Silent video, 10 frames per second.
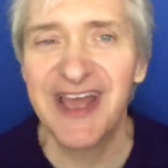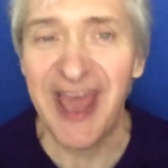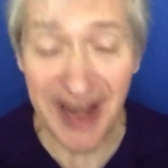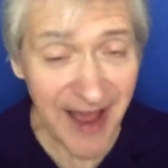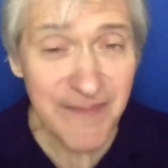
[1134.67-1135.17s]

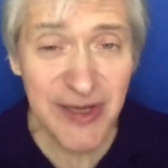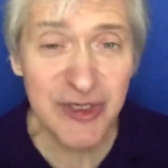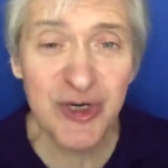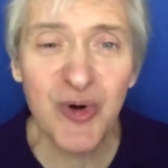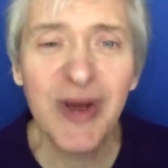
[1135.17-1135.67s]
And I've been
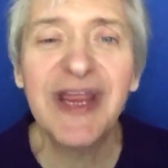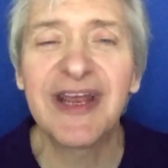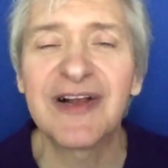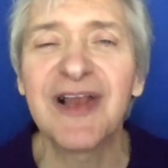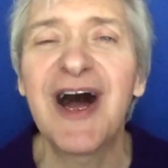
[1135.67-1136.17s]

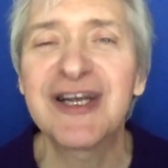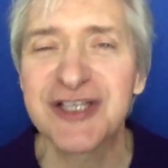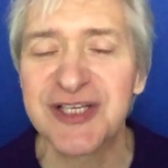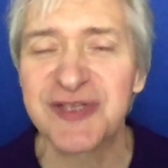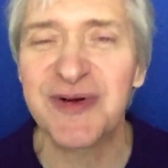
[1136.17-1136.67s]
decreeing
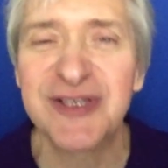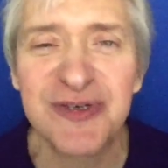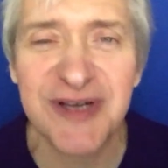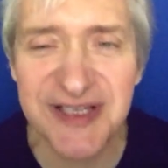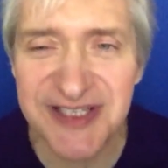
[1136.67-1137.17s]
Colossians
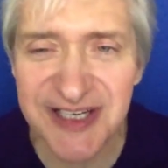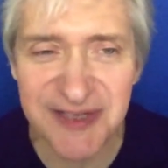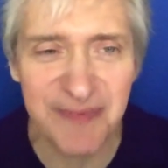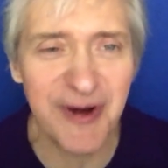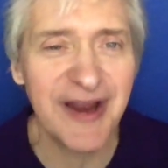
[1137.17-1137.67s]
1:26
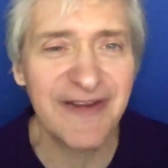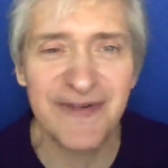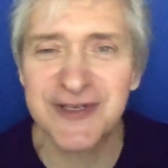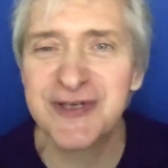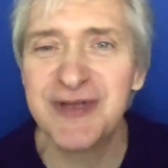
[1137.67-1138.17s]
and praying
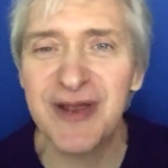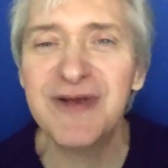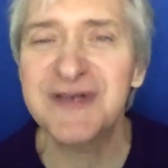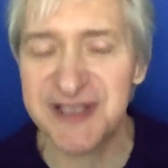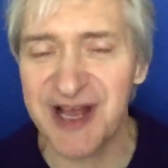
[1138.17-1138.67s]
for 2
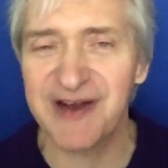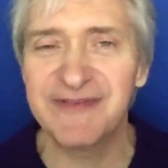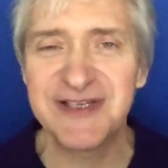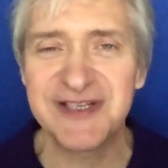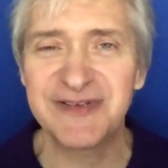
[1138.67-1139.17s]
years now
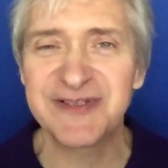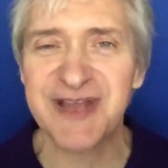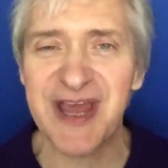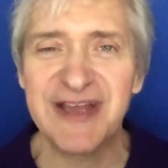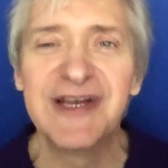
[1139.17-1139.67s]
every single
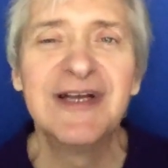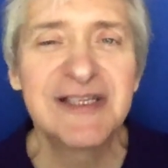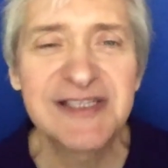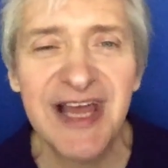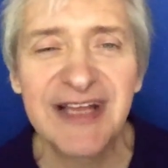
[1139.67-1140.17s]
day
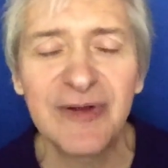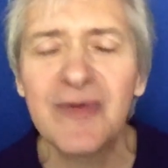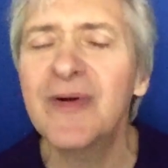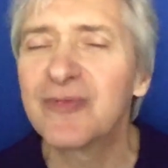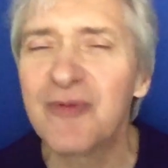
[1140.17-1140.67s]
saying, "Lord,